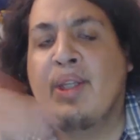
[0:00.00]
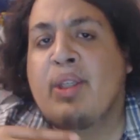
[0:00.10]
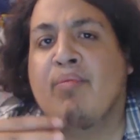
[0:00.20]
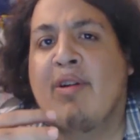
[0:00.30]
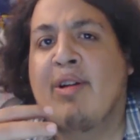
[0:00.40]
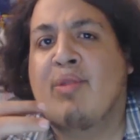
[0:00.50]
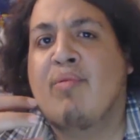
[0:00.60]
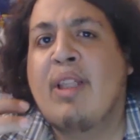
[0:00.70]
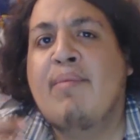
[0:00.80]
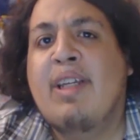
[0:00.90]
this is where it's
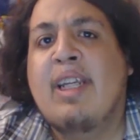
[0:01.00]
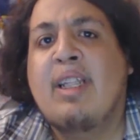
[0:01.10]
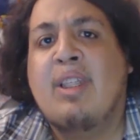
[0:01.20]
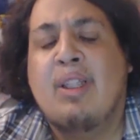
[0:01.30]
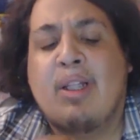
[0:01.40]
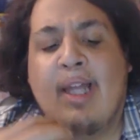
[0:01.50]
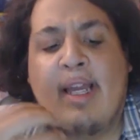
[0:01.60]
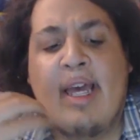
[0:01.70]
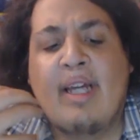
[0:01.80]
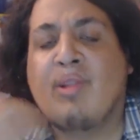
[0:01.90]
really beginning to look
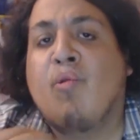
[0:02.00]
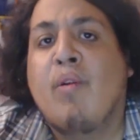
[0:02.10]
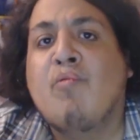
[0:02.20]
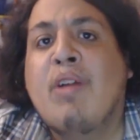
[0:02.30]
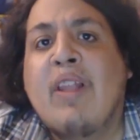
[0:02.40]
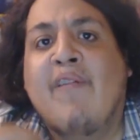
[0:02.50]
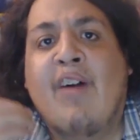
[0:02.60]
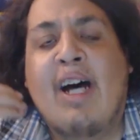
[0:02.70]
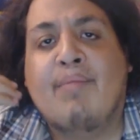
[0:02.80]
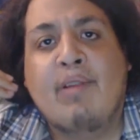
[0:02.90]
like it's going really
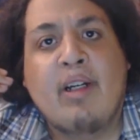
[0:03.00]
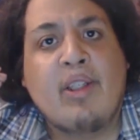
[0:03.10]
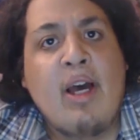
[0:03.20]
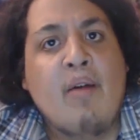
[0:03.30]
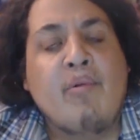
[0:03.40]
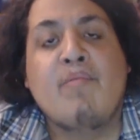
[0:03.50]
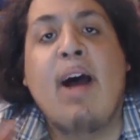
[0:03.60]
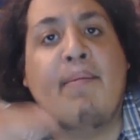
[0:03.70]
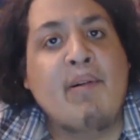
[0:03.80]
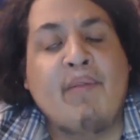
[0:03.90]
fast, because we
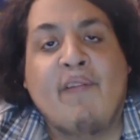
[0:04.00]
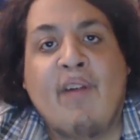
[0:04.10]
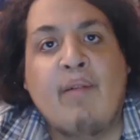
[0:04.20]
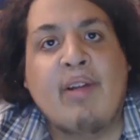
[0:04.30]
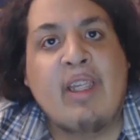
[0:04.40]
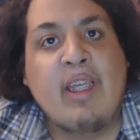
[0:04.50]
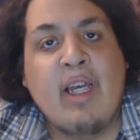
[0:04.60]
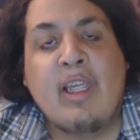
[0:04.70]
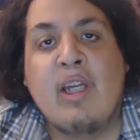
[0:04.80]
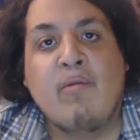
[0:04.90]
wrap up the fight with King
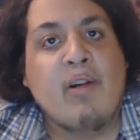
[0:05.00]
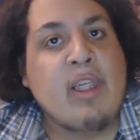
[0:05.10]
and Guila.